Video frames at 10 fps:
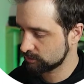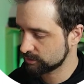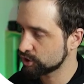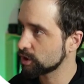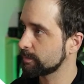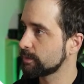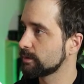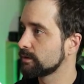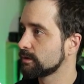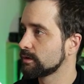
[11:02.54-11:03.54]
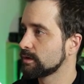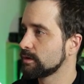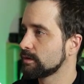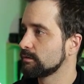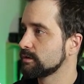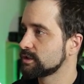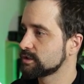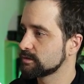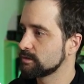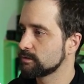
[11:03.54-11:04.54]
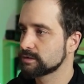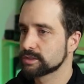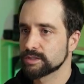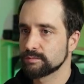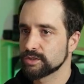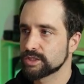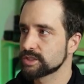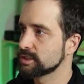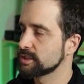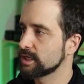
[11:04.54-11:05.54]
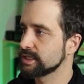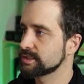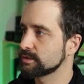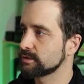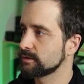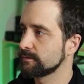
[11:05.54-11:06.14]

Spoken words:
to a shop, which looks much nicer.